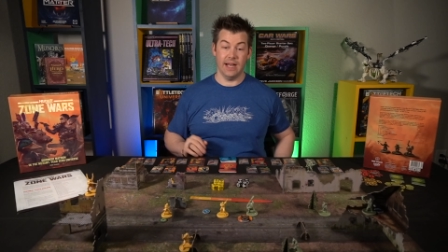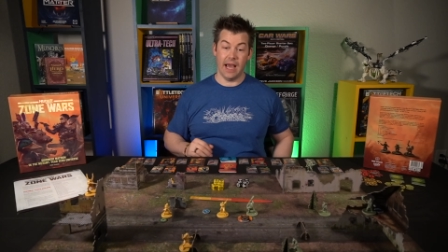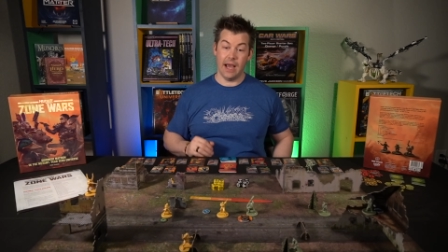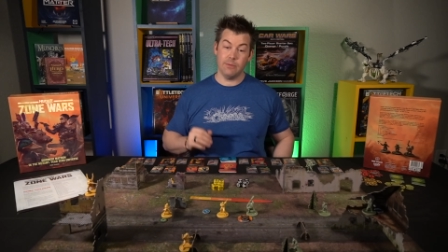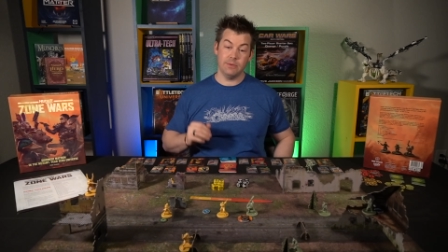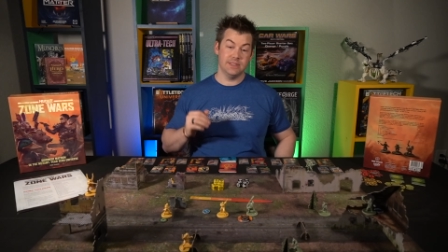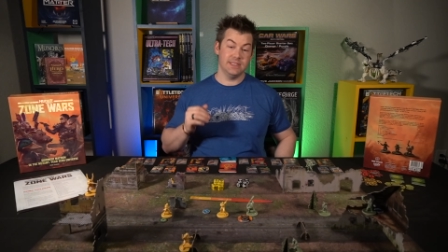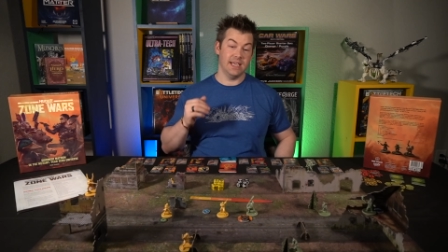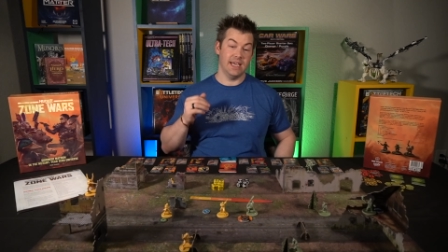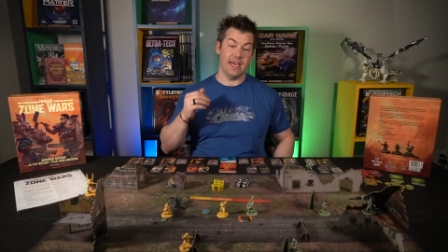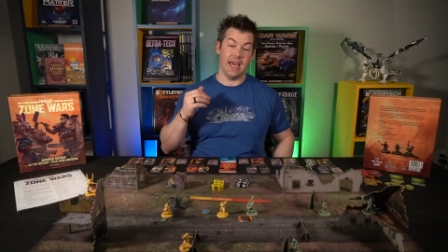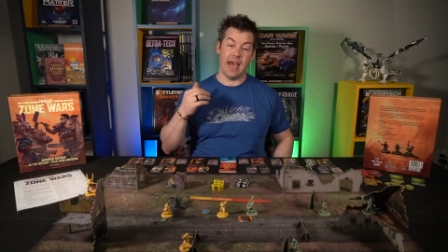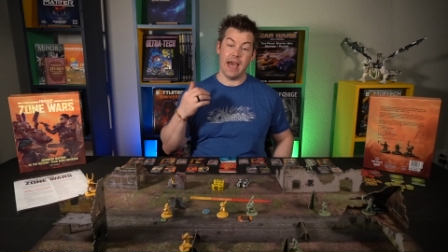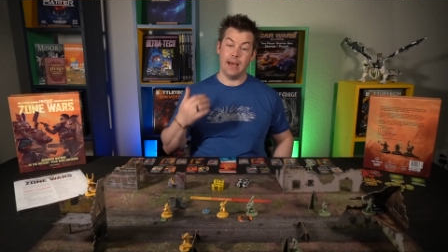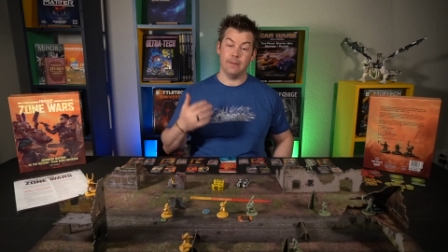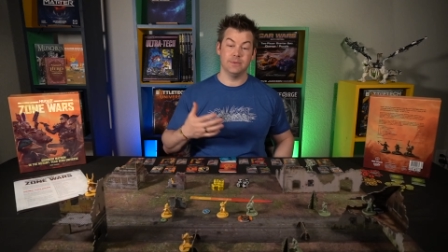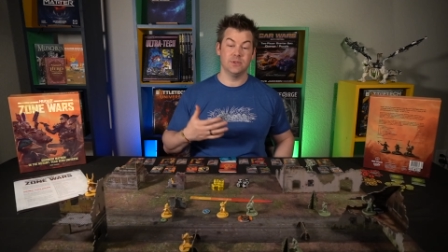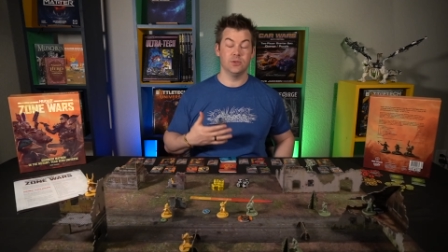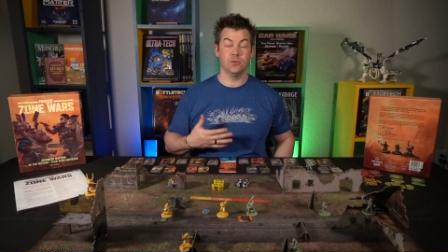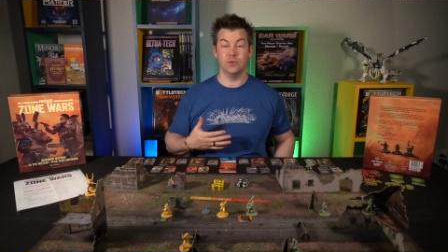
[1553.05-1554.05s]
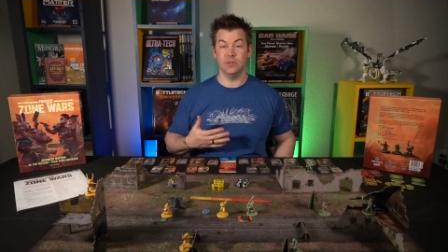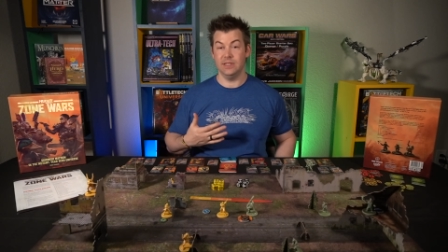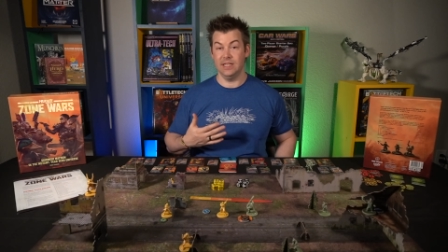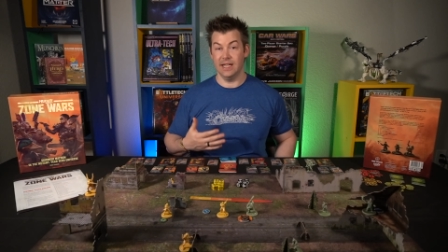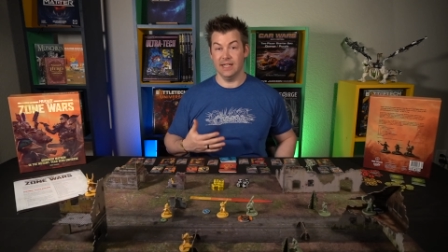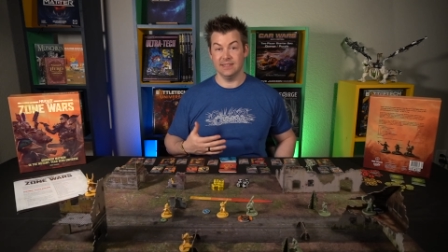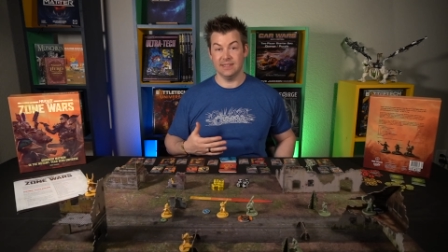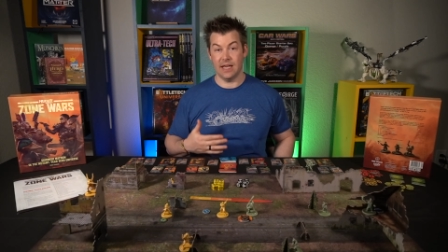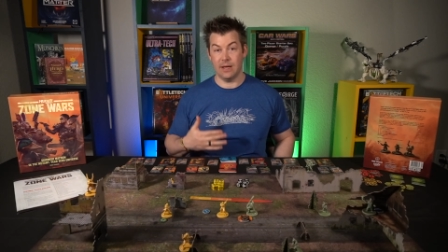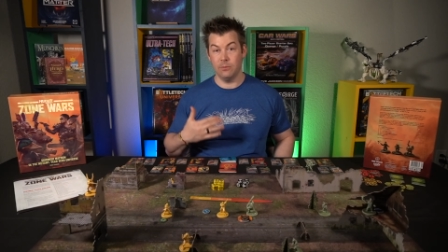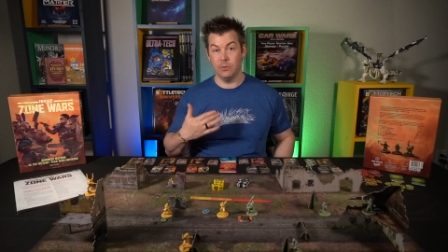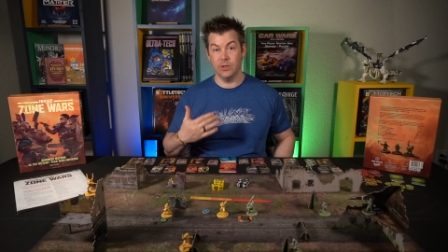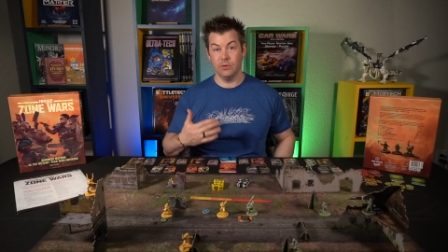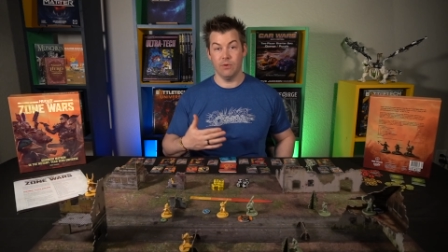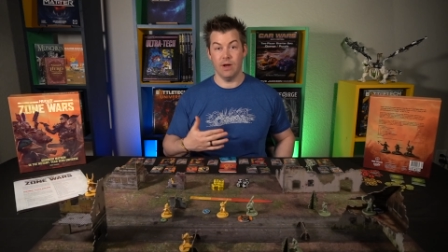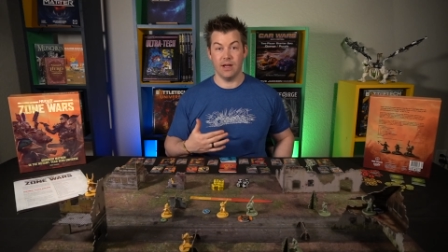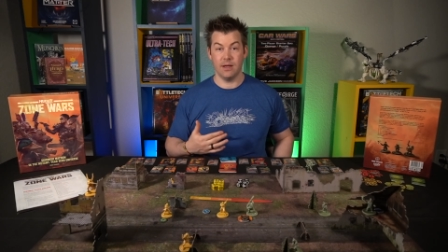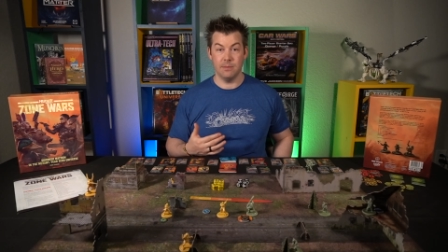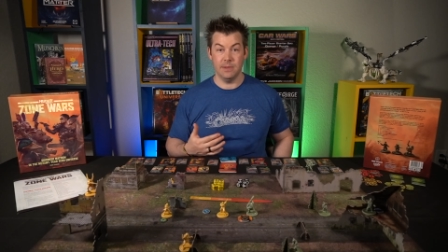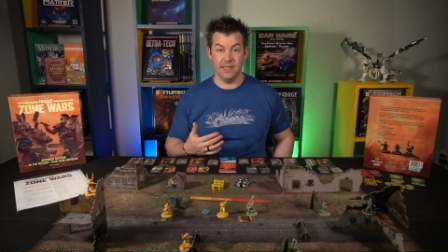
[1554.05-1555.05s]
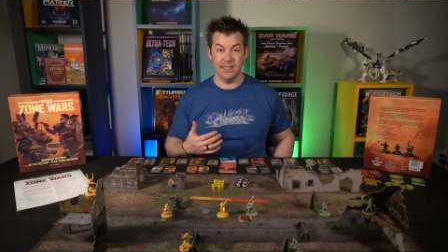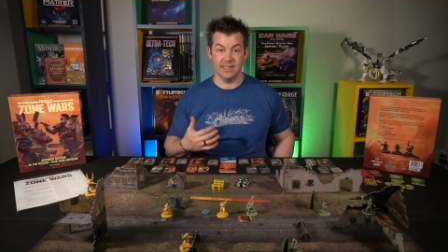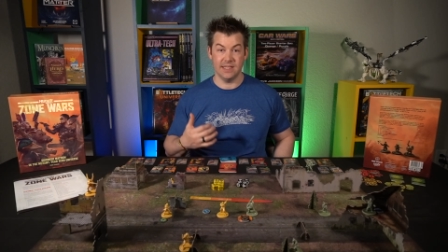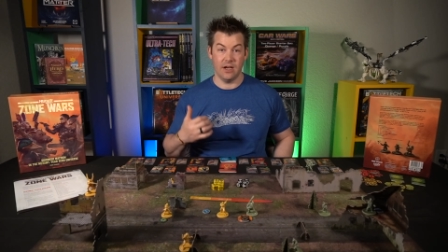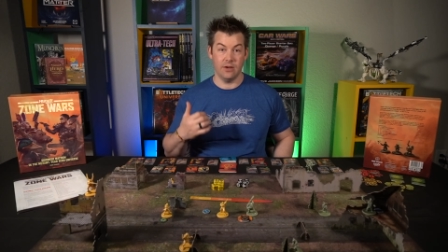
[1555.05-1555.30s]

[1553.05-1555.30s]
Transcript: I would say absolutely yes. I would recommend this.